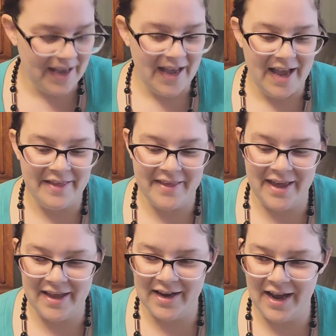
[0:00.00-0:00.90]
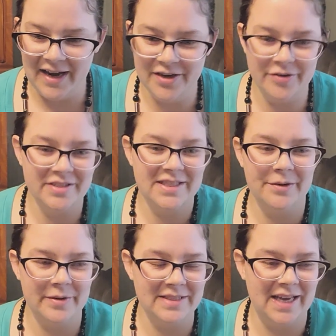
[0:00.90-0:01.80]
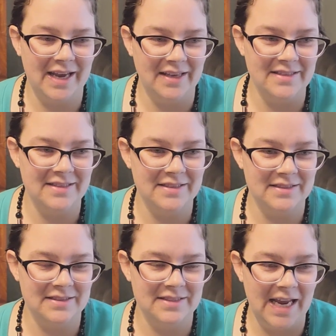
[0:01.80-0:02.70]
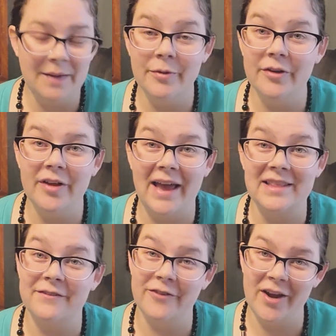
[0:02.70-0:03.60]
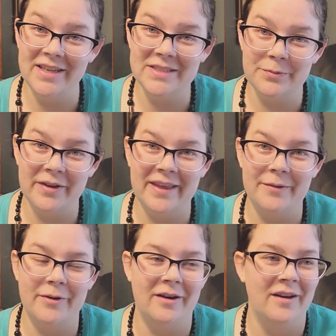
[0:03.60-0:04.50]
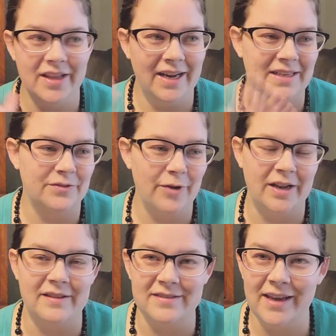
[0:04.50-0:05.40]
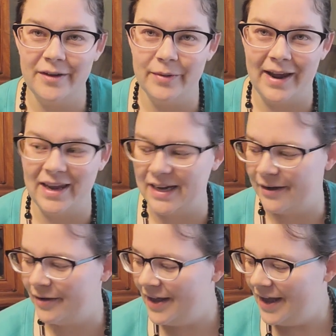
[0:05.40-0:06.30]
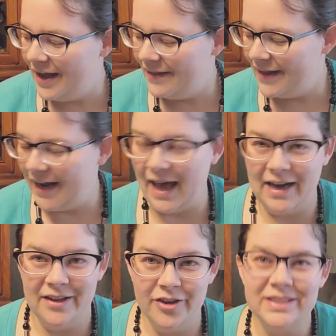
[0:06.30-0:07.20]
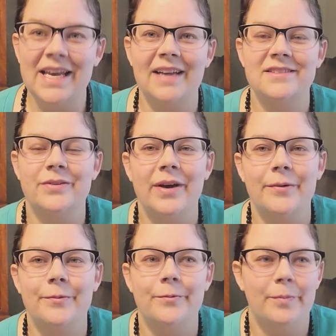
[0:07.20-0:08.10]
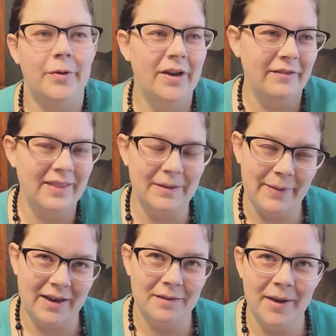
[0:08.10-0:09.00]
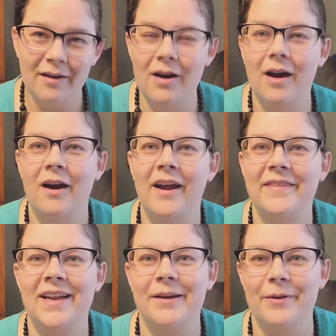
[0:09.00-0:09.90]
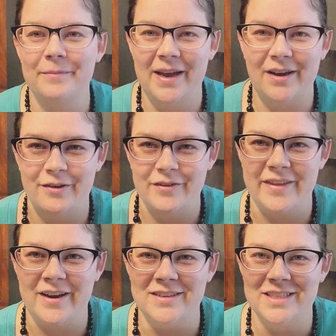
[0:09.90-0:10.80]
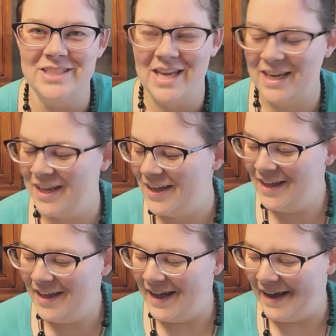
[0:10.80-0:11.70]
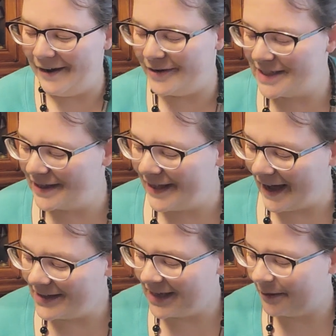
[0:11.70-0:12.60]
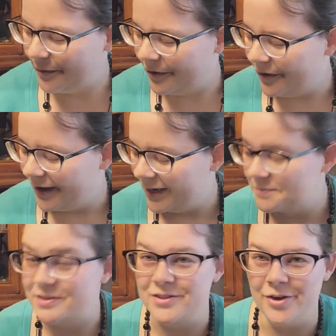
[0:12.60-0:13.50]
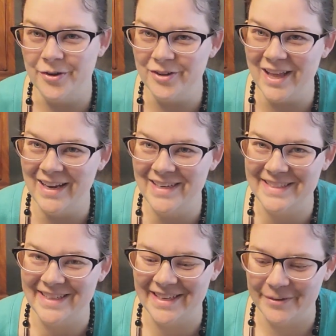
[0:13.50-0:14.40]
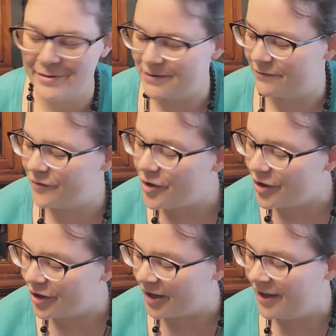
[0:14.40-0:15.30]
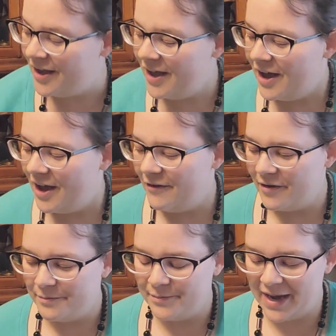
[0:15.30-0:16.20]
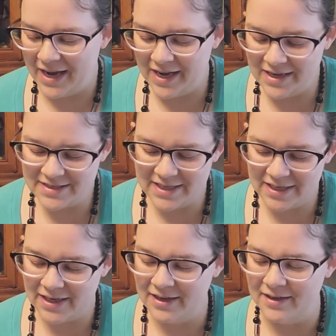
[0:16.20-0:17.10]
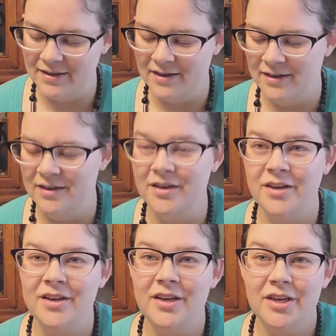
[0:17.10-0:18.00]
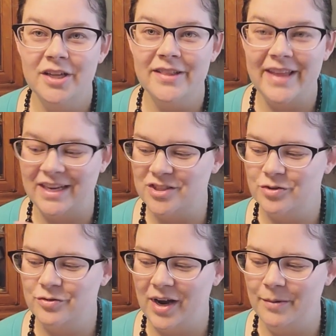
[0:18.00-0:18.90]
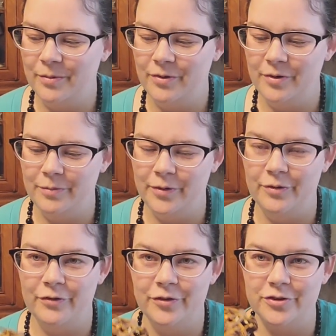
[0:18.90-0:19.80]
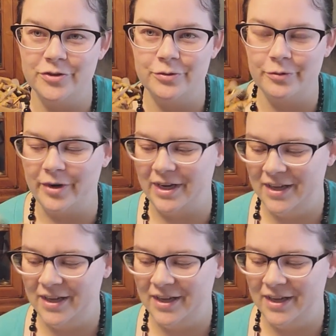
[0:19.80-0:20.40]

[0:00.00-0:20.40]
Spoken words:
and then I noticed there was a table at the front where they were, ladies running the sale were hanging out, that I hadn't looked at, so I put everything back in my car, and then I went back over there to check out that table, and I'm so glad I did. It was full of amazing, like, tribal, beautiful jewelry.